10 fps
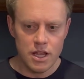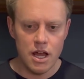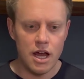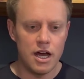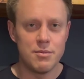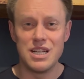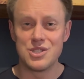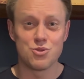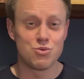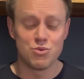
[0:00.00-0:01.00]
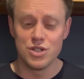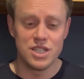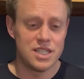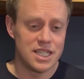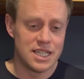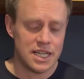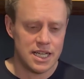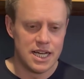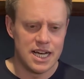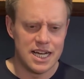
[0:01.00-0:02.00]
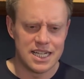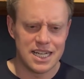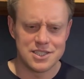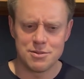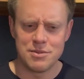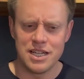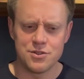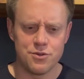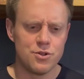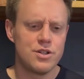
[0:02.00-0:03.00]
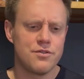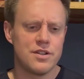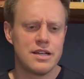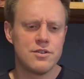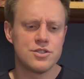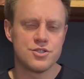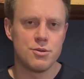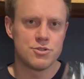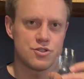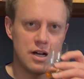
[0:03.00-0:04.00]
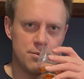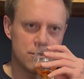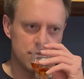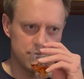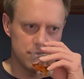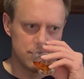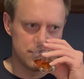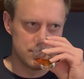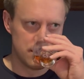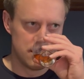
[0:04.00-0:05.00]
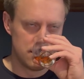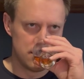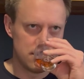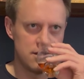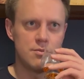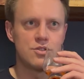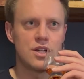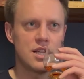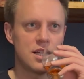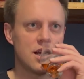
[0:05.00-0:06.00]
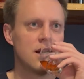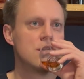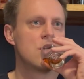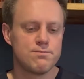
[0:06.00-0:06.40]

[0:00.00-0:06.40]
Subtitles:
and it's really got some nice fruity flavors. It's almost tropical fruits. I'm gonna try that again.